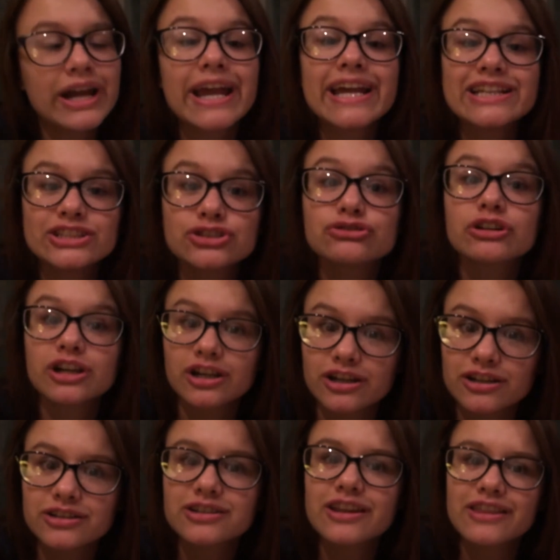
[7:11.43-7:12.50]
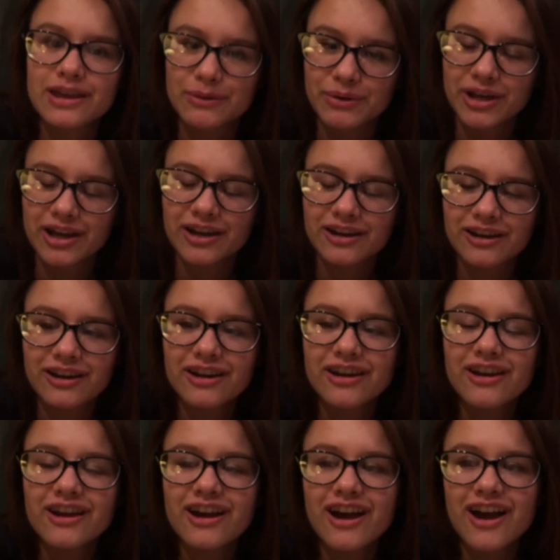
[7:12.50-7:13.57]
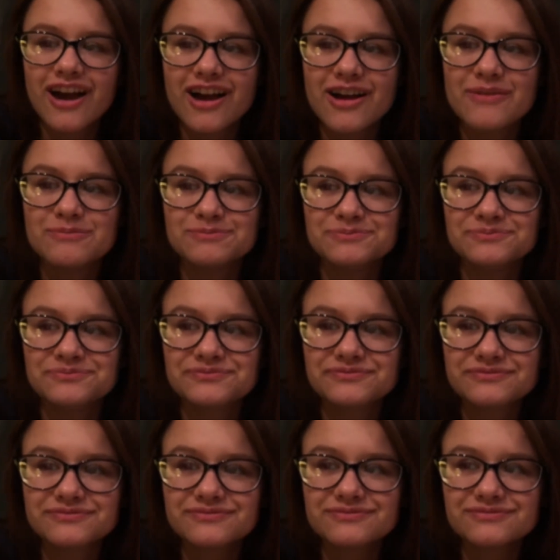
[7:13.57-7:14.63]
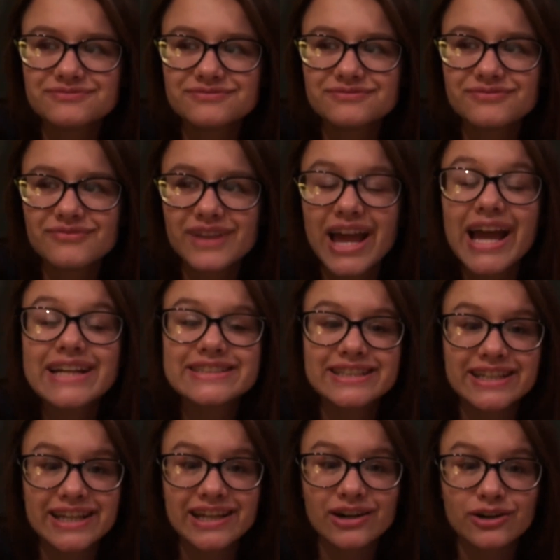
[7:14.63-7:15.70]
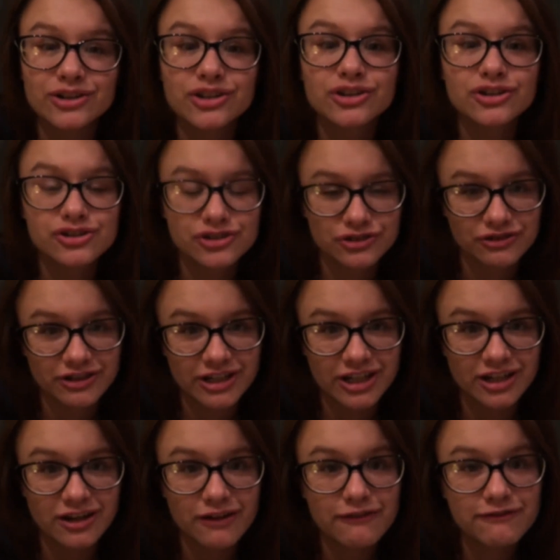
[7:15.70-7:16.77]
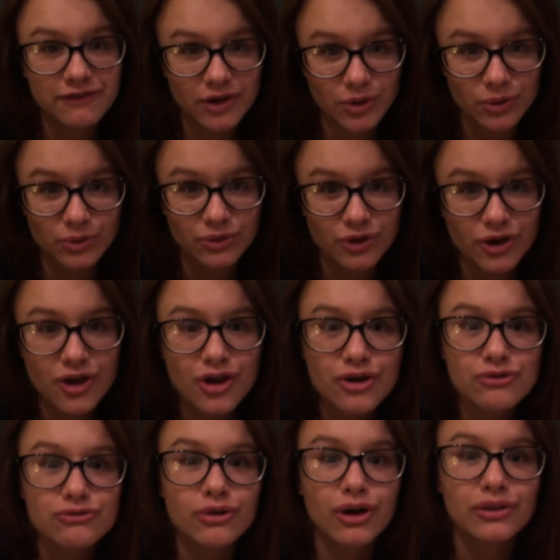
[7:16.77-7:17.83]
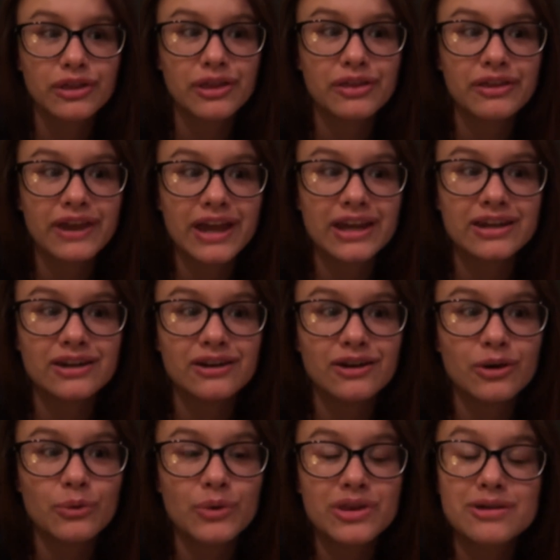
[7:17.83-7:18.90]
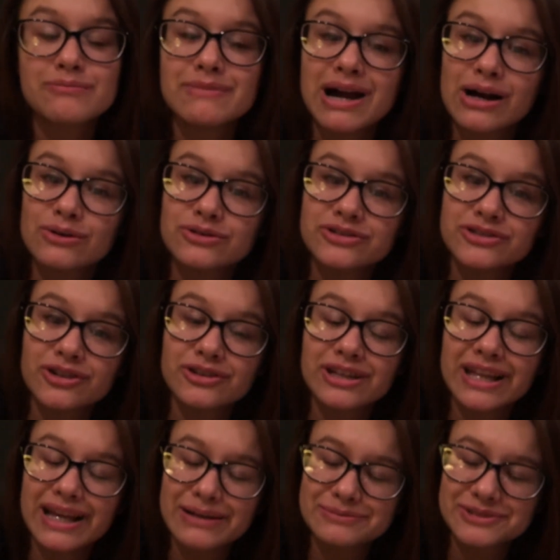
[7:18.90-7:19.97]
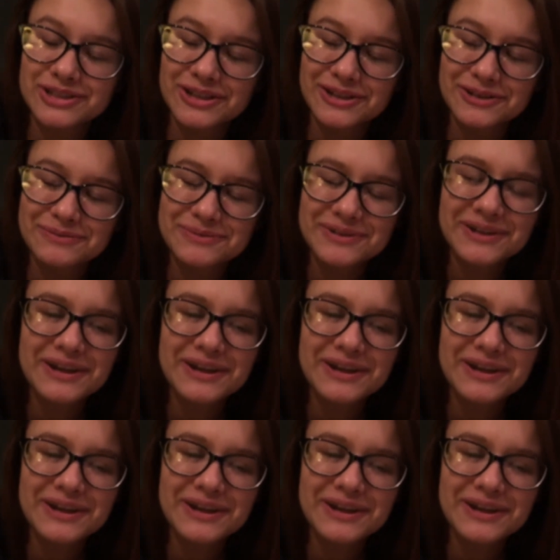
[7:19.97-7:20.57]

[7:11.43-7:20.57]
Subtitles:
intricate. There we go. Editing on a touchscreen phone rather than with a mouse on a laptop.